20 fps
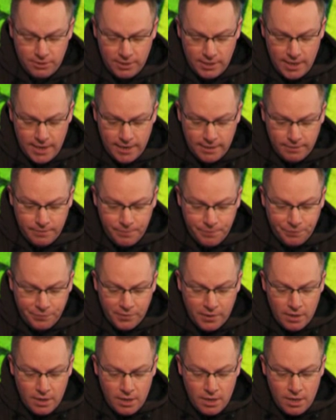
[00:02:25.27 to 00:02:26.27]
the lead.
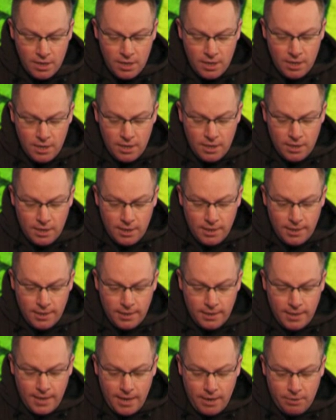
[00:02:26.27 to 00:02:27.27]

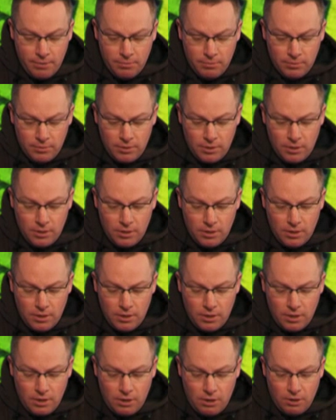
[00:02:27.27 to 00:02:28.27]
Now,
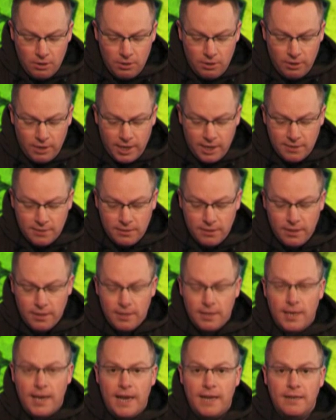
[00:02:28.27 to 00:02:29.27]
I like it so that
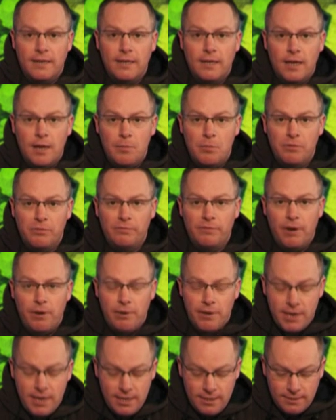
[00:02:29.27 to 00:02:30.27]
the lead can come off
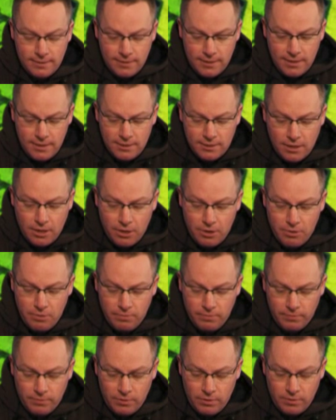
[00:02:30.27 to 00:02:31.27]
very easily, so
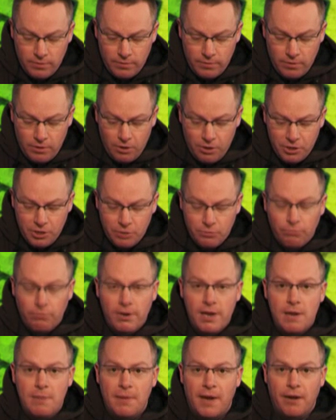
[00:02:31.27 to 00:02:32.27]
I just
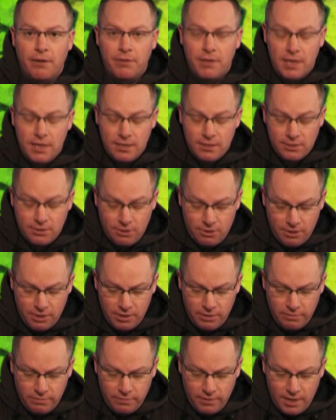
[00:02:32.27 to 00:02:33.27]
ream out the
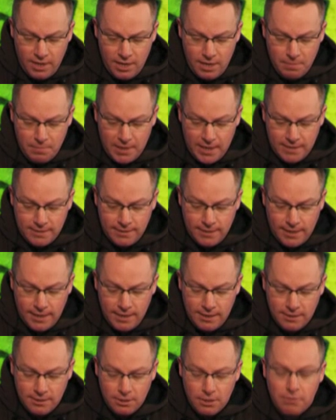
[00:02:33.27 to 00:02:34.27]
inside of the plastic
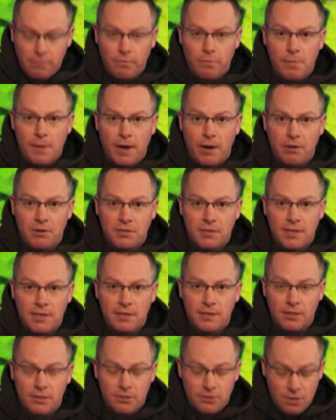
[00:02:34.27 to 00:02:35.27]
insert with a pair of
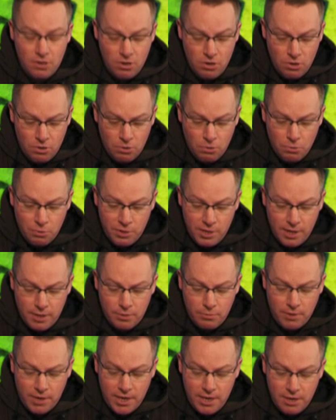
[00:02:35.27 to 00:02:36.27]
scissors, or the
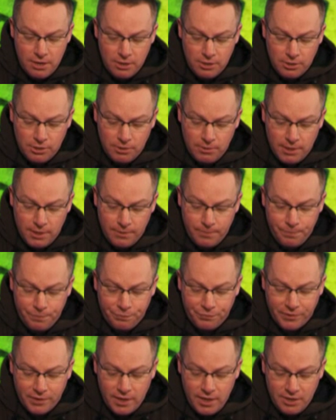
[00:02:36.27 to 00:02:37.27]
other way you can do it
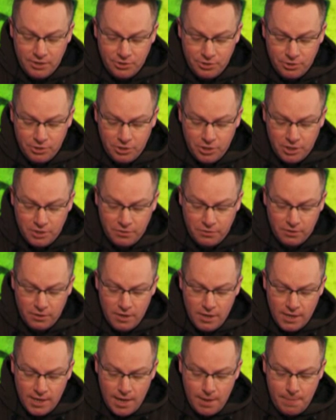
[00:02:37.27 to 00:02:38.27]
is to just
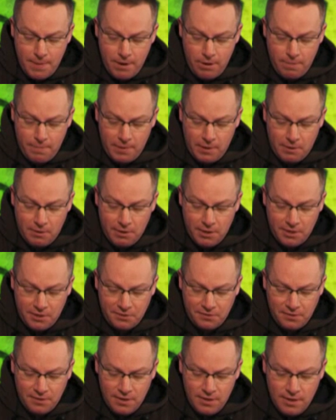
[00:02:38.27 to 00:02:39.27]
get a pair of
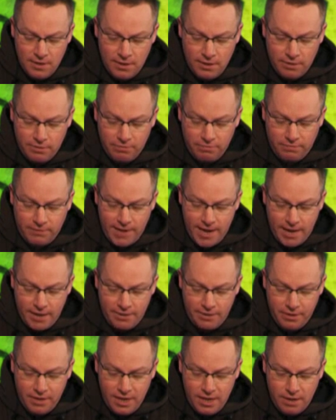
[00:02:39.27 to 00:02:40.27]
pliers and
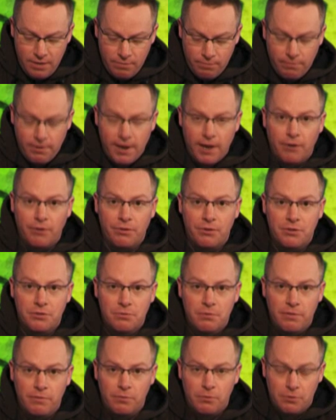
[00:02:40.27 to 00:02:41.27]
flatten the ring on the
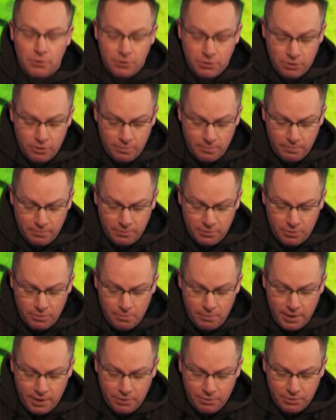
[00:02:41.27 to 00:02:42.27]
swivel, the top
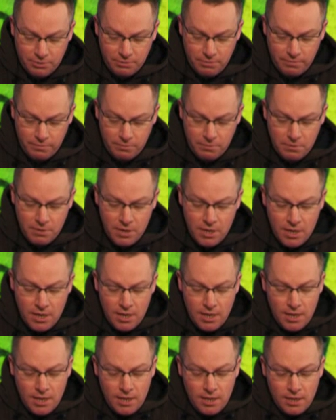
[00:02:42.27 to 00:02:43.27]
ring on the swivel,
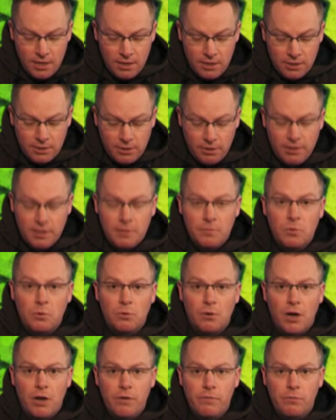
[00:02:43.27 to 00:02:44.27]
so it's
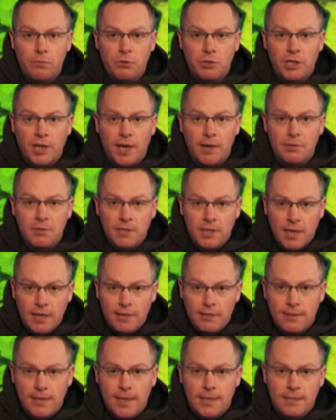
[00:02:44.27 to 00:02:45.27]
more oval shaped, and then
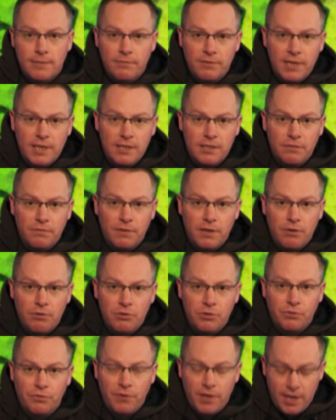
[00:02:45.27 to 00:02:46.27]
it's less of an
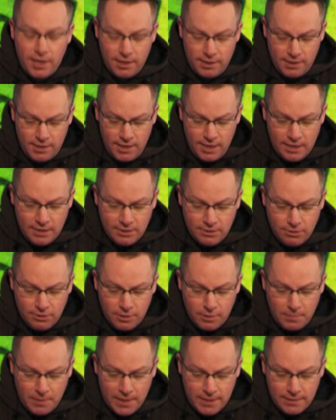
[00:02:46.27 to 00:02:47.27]
interference fit inside
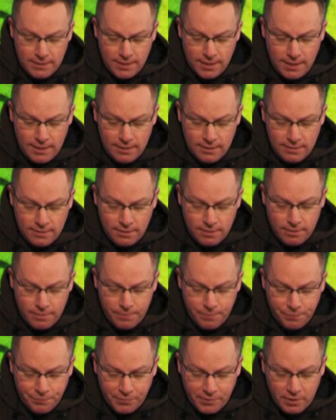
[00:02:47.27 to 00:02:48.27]
the plastic insert.
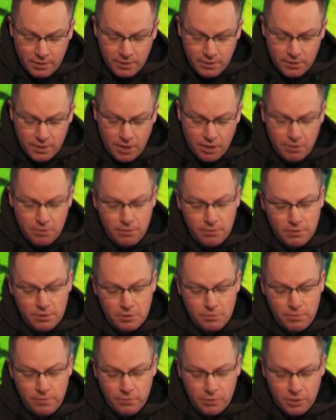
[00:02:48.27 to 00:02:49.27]
So the swivel